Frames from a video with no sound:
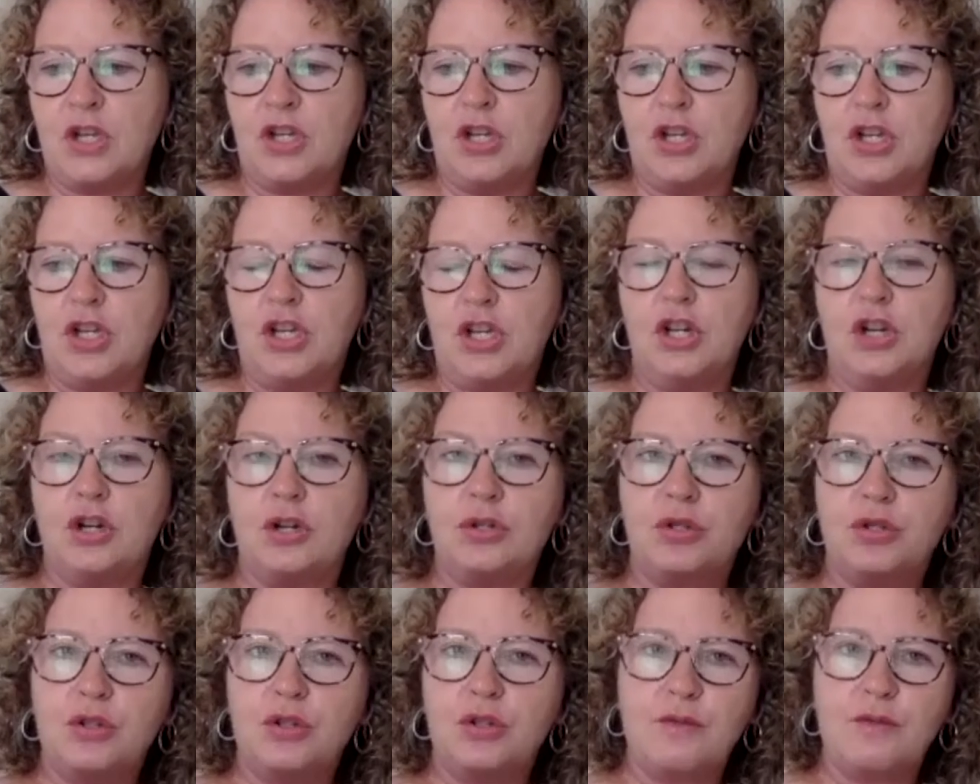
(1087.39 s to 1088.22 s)
you know,
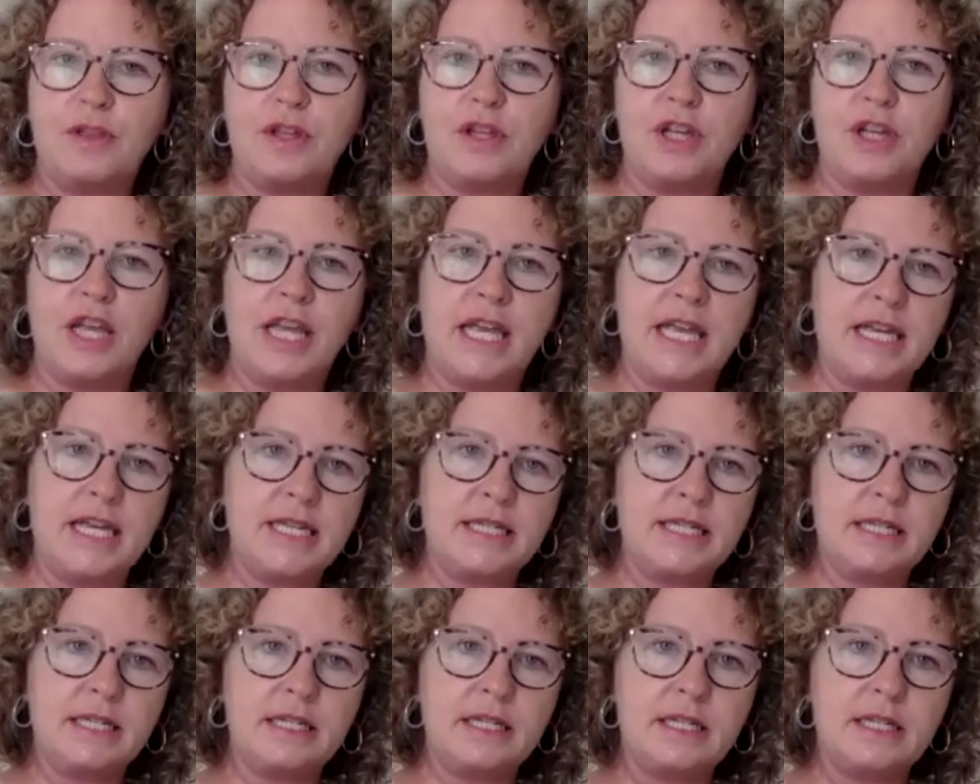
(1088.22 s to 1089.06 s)
so
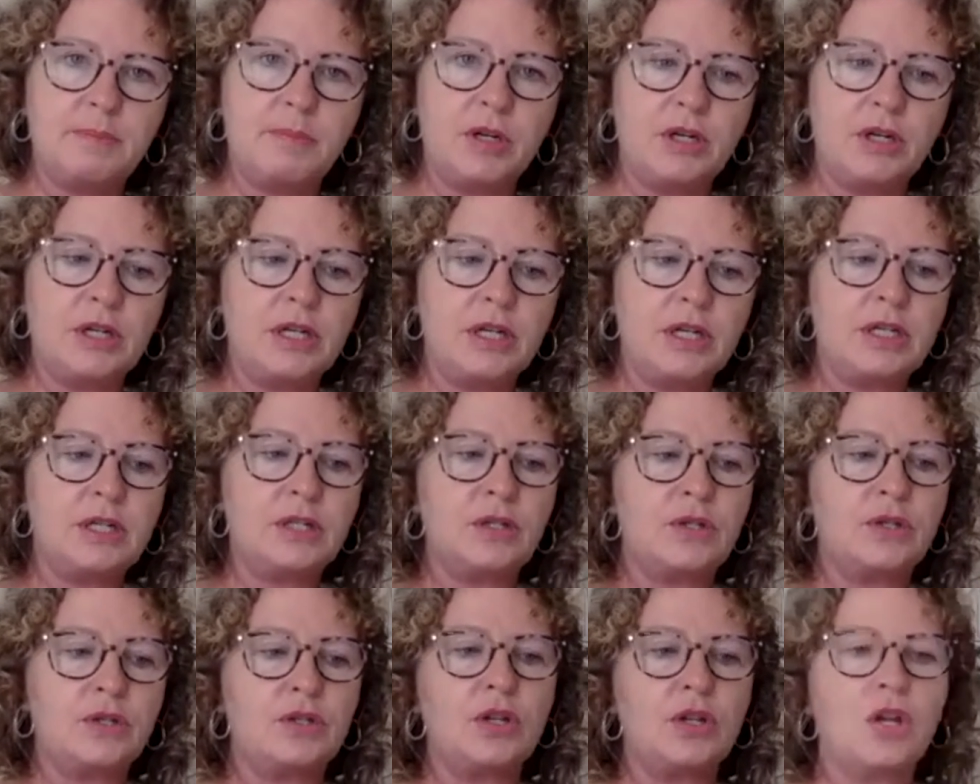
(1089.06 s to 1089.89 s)
his
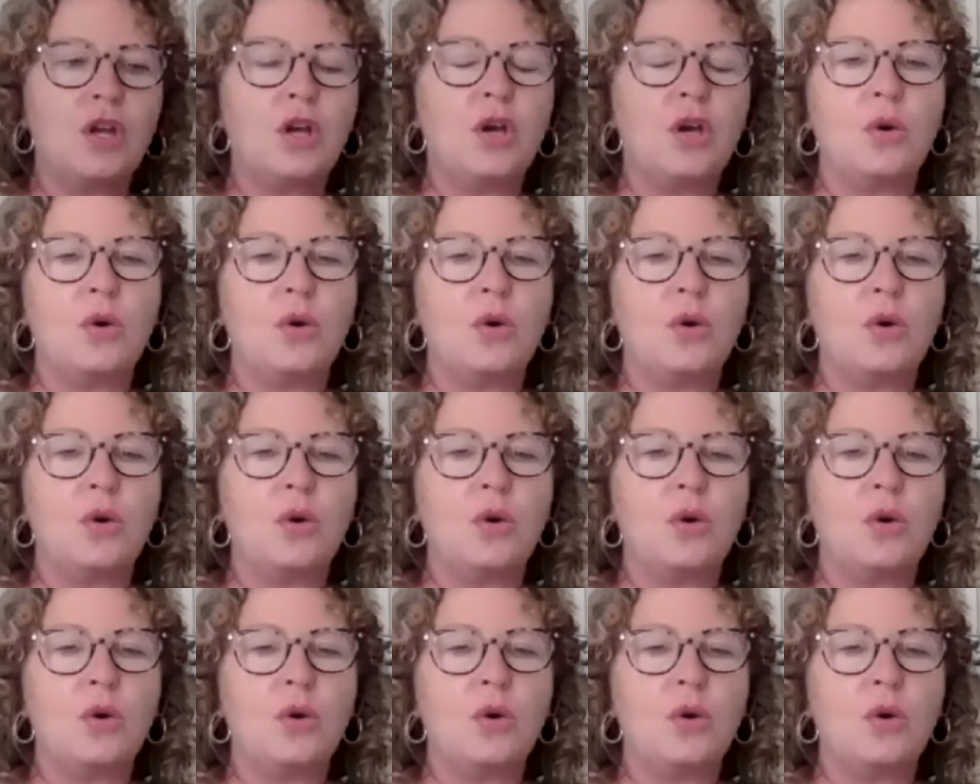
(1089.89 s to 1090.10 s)
experience